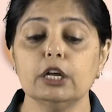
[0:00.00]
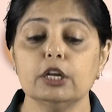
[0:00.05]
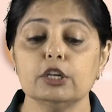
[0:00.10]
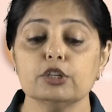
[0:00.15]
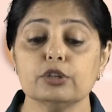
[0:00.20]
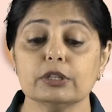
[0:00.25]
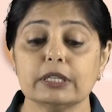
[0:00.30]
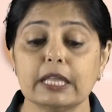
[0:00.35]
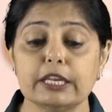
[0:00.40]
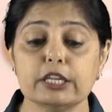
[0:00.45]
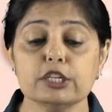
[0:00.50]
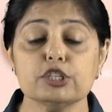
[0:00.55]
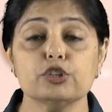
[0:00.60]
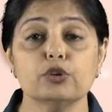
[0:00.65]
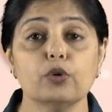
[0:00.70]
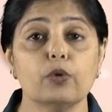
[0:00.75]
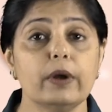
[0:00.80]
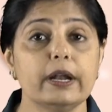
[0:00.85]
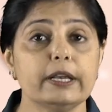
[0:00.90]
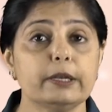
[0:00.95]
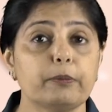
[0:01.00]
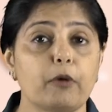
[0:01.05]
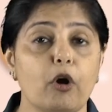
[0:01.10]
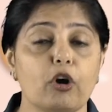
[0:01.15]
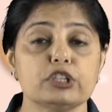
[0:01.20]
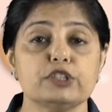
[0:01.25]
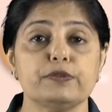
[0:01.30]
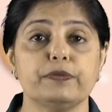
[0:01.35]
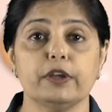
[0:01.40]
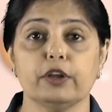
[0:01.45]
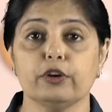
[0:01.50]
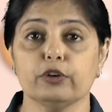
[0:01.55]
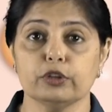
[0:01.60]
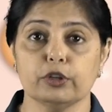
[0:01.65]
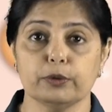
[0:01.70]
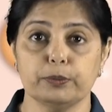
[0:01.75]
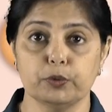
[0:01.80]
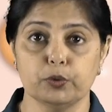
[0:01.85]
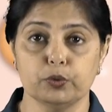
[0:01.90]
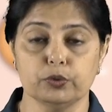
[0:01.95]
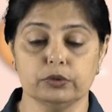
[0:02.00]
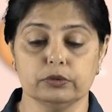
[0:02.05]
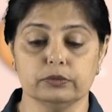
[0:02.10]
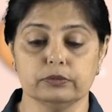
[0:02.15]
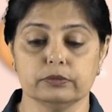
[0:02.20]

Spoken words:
So, there is no atmosphere on the moon.